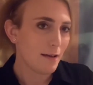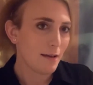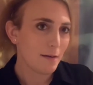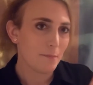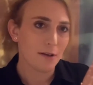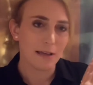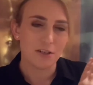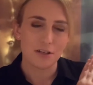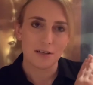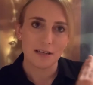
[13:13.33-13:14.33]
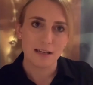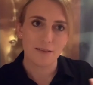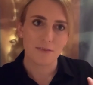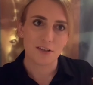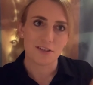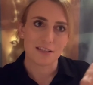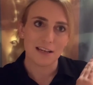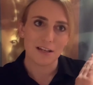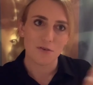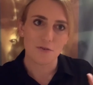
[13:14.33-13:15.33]
But it shows any convictions, any
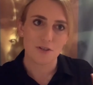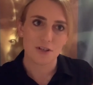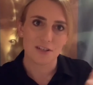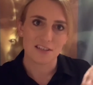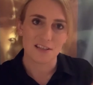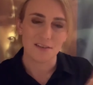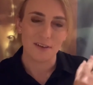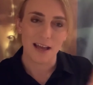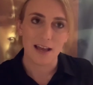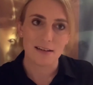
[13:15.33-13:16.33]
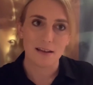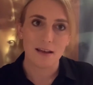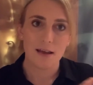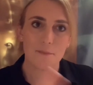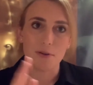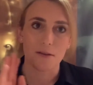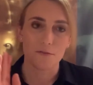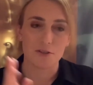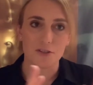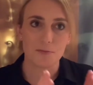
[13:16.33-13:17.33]
cautions that you've had, but it
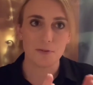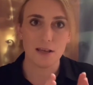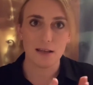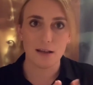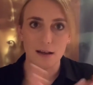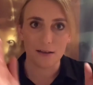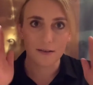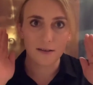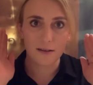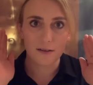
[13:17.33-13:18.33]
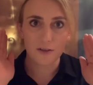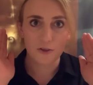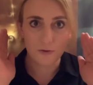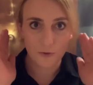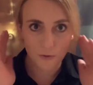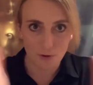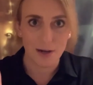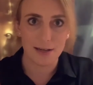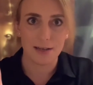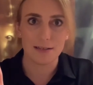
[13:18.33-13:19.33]
would just be under your
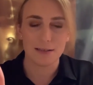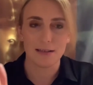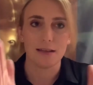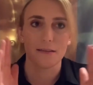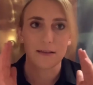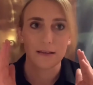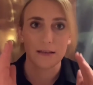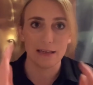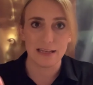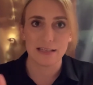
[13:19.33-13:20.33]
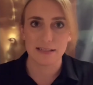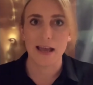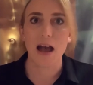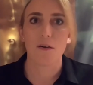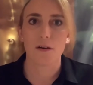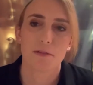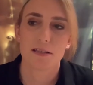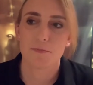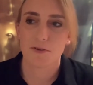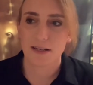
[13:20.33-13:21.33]
identity that it is now. That's
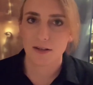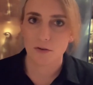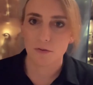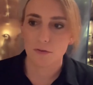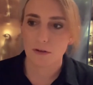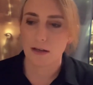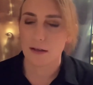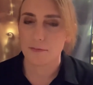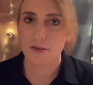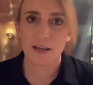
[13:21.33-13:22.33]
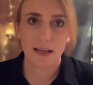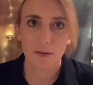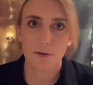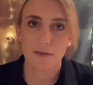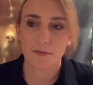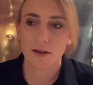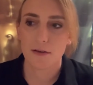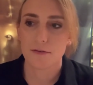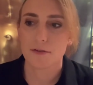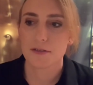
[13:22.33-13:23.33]
pretty cool. You can get one of
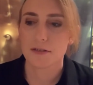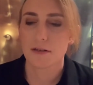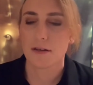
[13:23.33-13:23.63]
those.